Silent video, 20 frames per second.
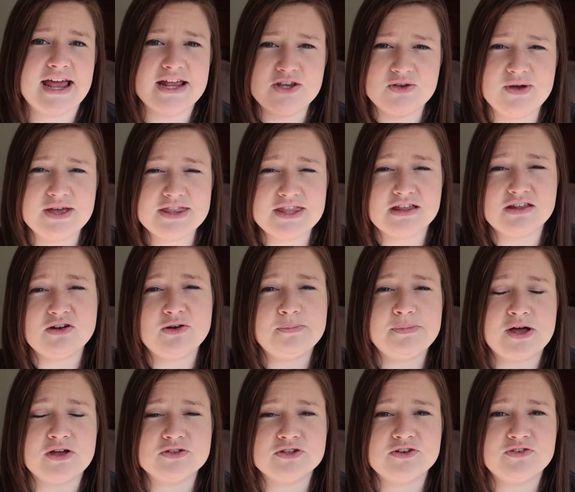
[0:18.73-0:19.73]
and you hit that little
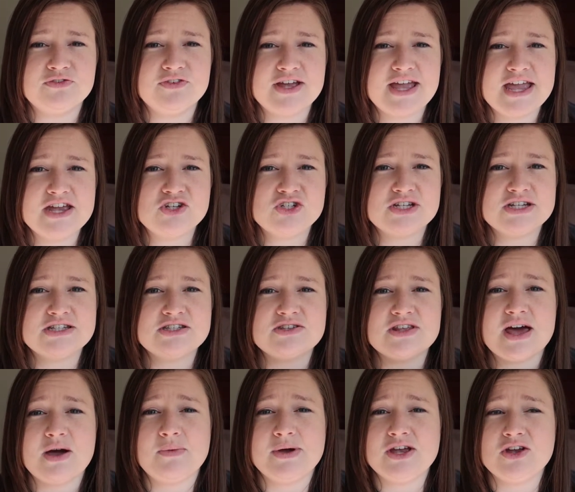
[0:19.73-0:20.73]
bell notification so
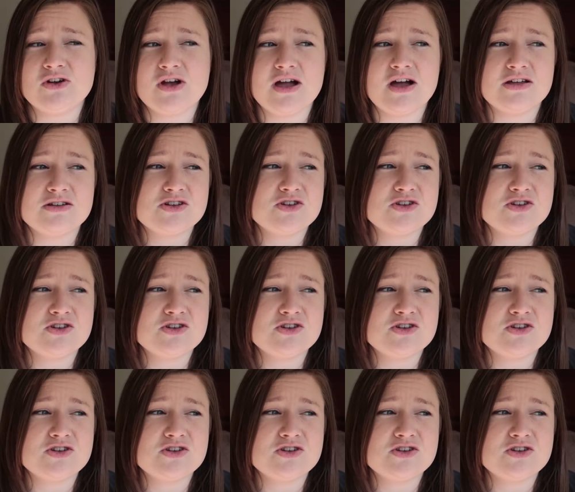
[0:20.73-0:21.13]
that way you're